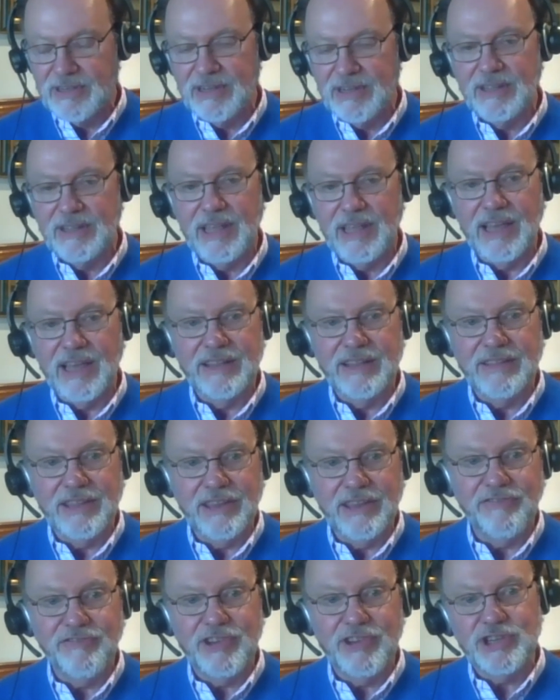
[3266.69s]
than the
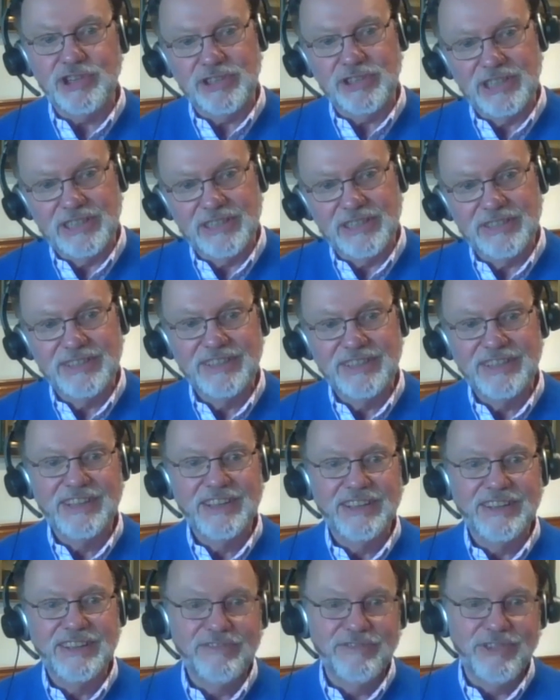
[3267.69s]
official
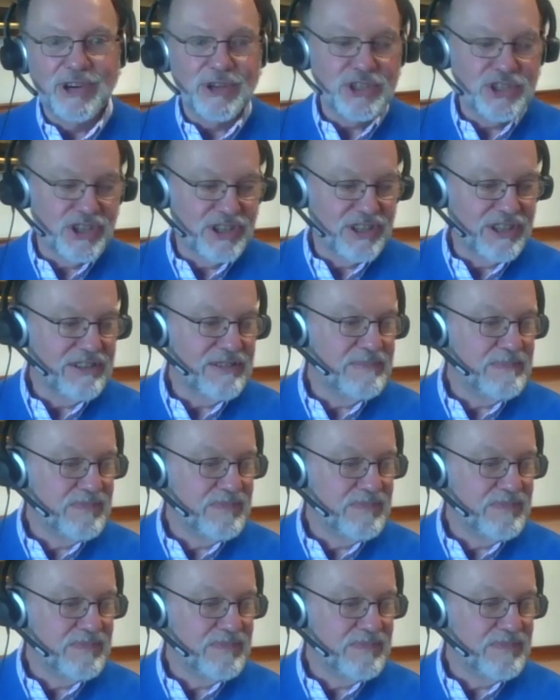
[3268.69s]
version,